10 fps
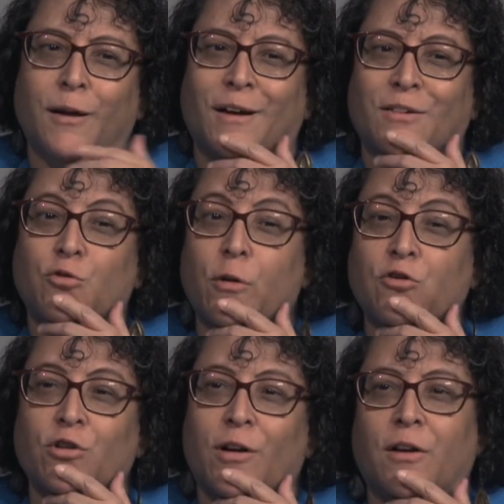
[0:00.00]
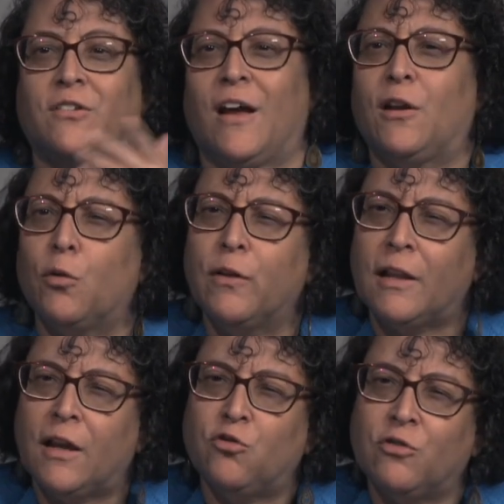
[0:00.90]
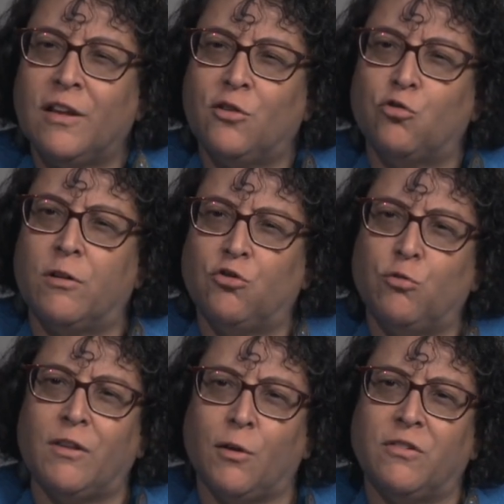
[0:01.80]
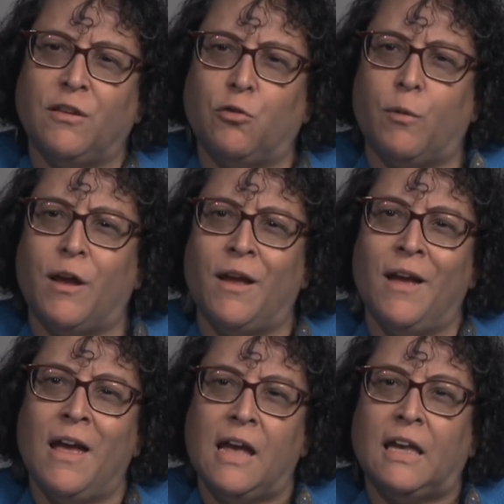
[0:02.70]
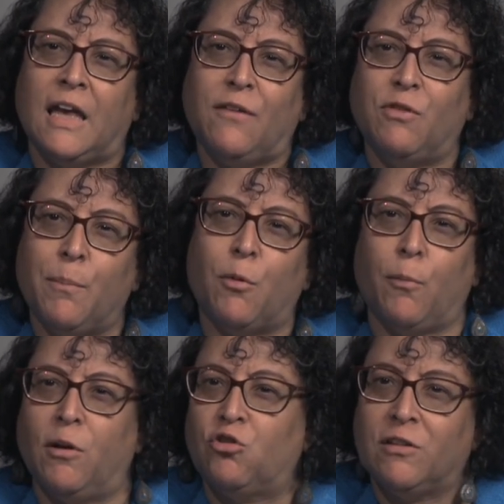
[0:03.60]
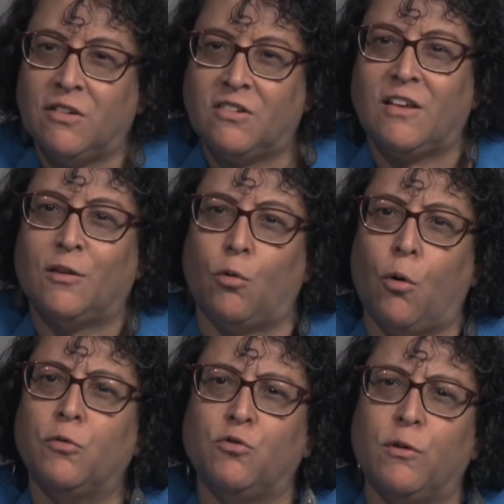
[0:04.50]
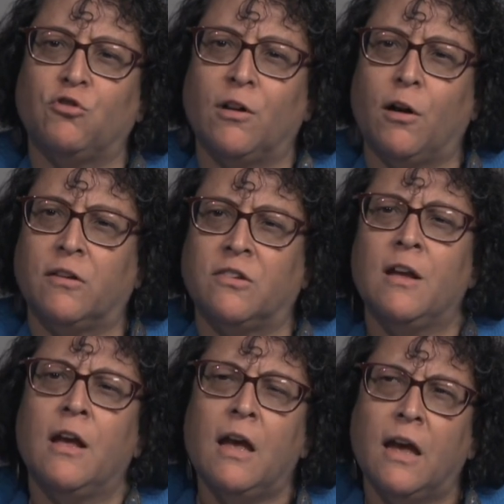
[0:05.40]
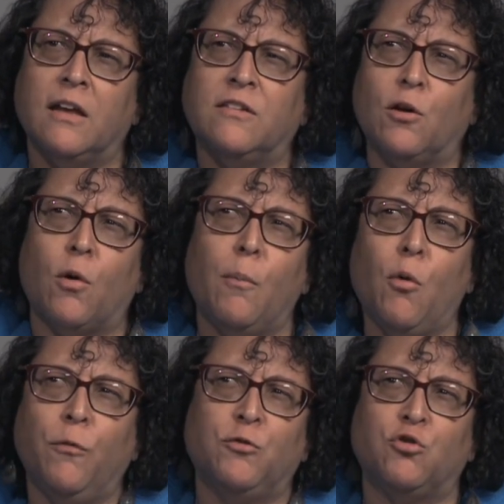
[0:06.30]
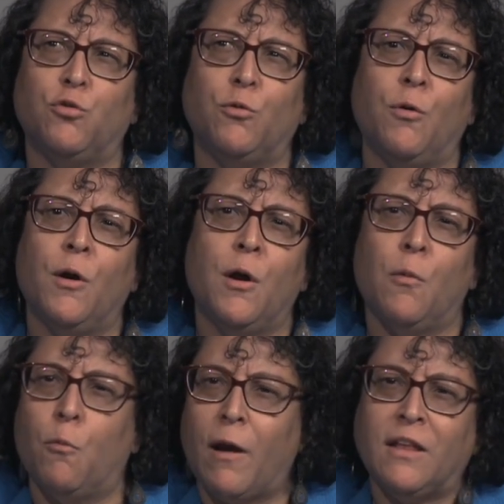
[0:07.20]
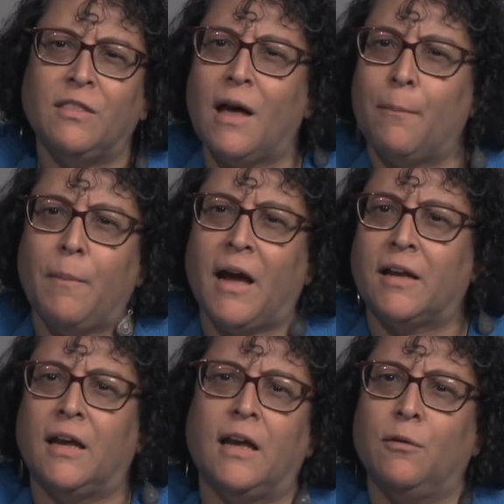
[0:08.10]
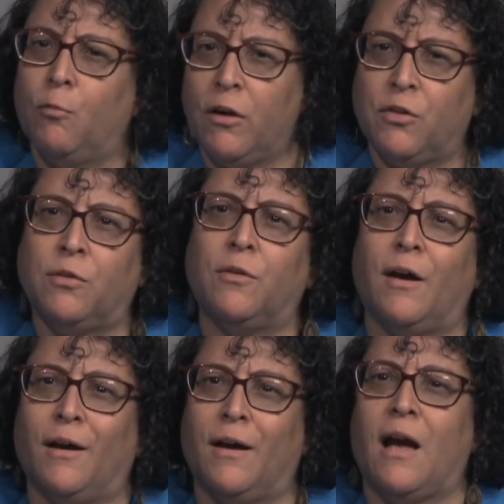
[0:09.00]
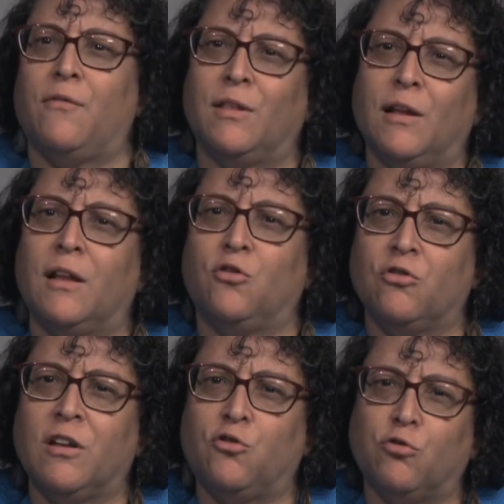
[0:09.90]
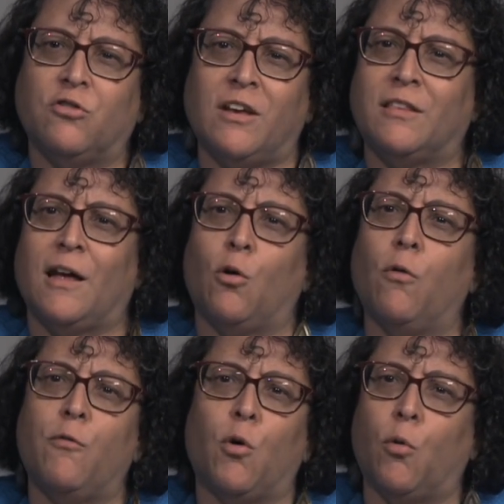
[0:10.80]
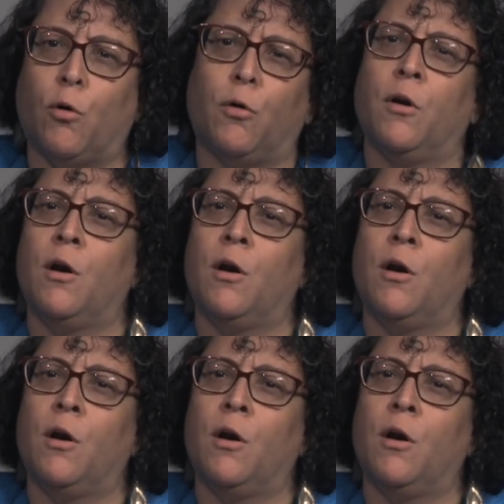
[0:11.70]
uh, tuition costs. I know the legislature in 2003 gave them permission to set their own tuition costs. Is there a move to rein that back in with uh, having the legislature take that over or